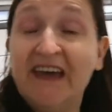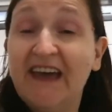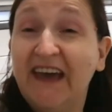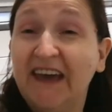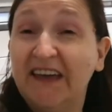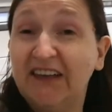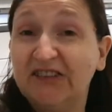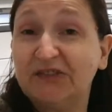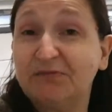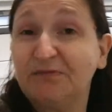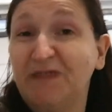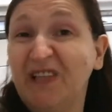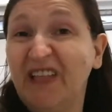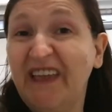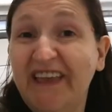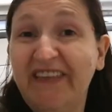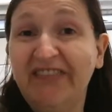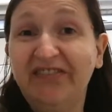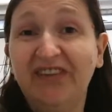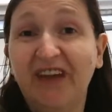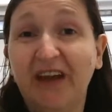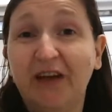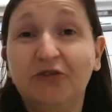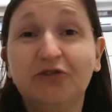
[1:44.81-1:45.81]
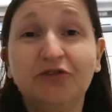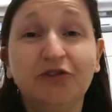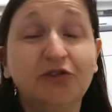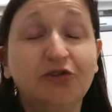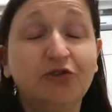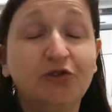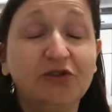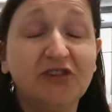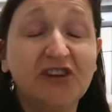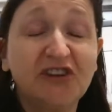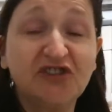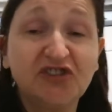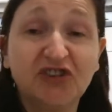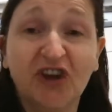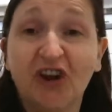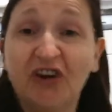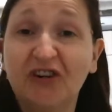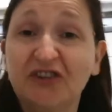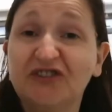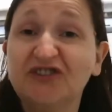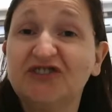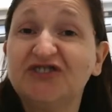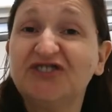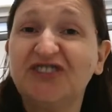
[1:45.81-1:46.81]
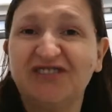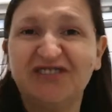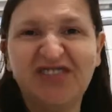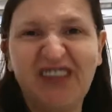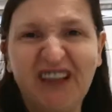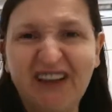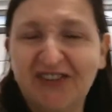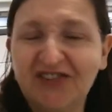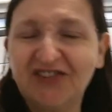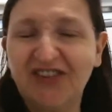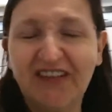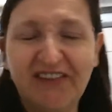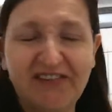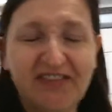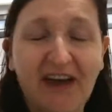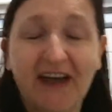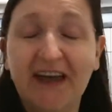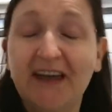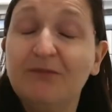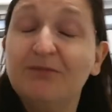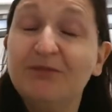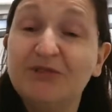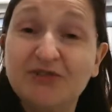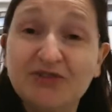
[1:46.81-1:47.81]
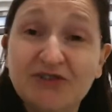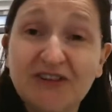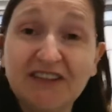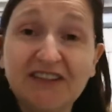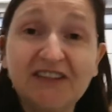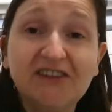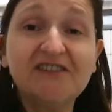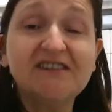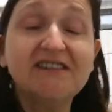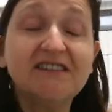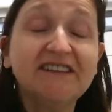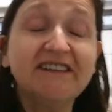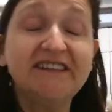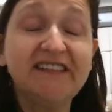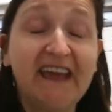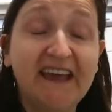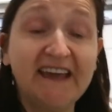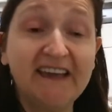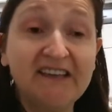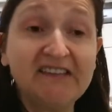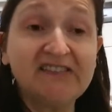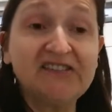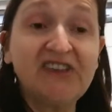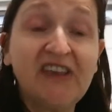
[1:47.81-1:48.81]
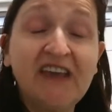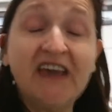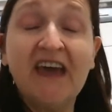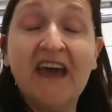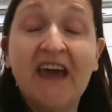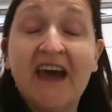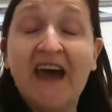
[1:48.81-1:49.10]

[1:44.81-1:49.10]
explained how to do returns and things like that. He was really, really nice.